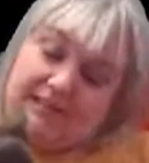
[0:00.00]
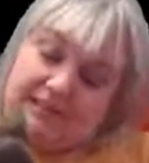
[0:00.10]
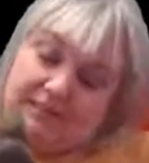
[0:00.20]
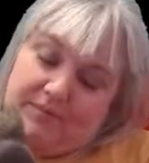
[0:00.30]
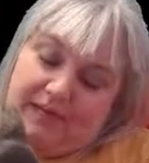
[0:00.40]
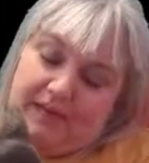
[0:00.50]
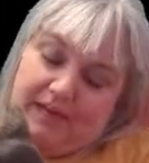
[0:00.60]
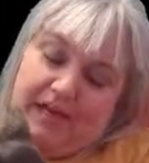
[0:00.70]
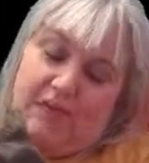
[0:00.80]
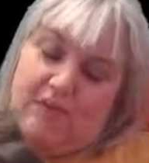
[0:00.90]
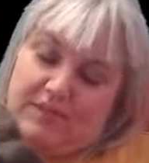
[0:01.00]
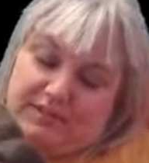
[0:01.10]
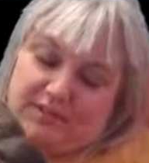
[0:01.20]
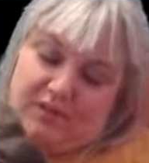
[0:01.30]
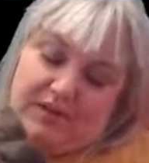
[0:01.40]
Didn't we? I
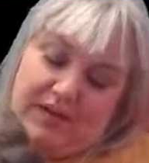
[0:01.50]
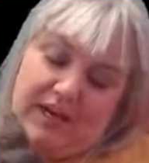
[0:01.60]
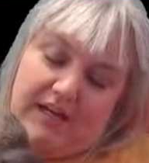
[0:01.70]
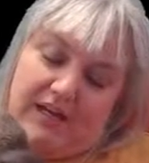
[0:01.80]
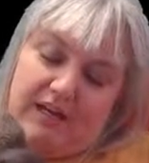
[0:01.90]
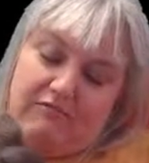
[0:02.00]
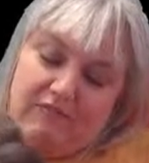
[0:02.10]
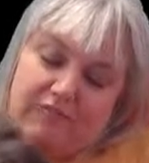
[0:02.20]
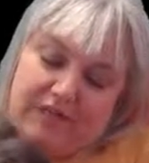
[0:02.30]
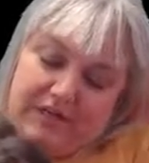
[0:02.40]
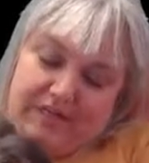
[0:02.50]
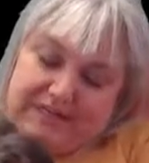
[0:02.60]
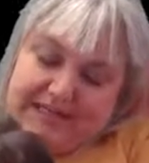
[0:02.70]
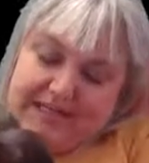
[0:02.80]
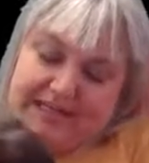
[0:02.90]
watched it one night and I roared
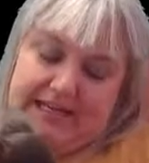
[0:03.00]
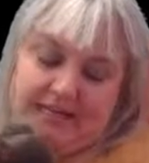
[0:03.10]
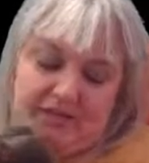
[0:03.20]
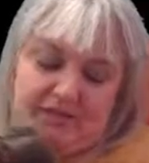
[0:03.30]
out giggling.